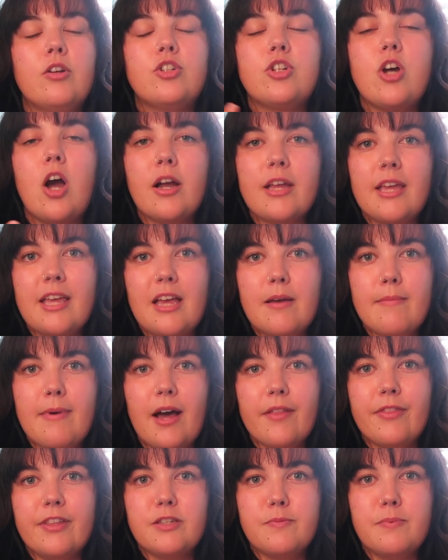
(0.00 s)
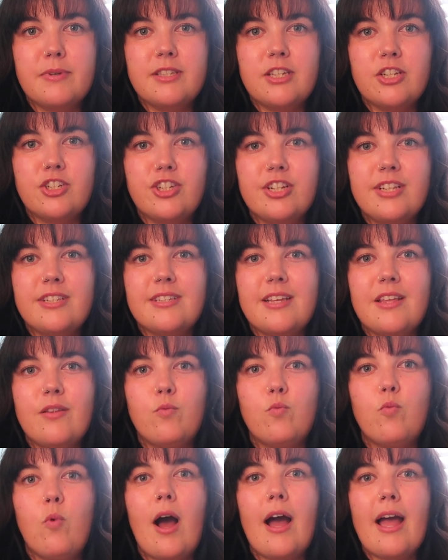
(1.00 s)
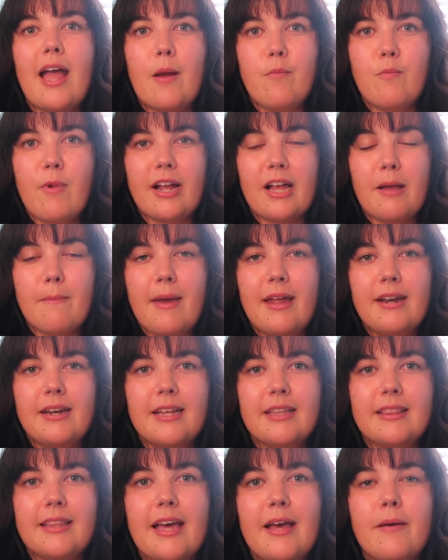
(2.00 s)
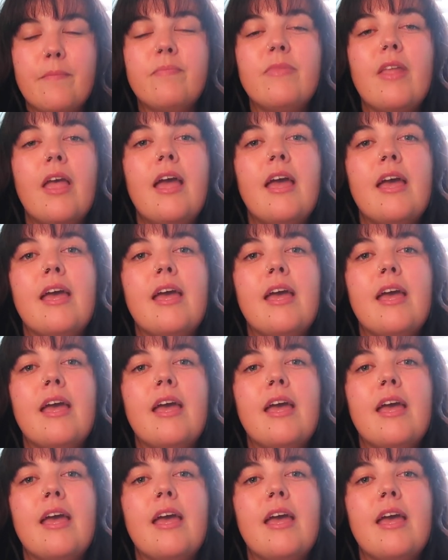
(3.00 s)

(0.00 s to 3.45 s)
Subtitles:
talking about these positions and why I'm recommending them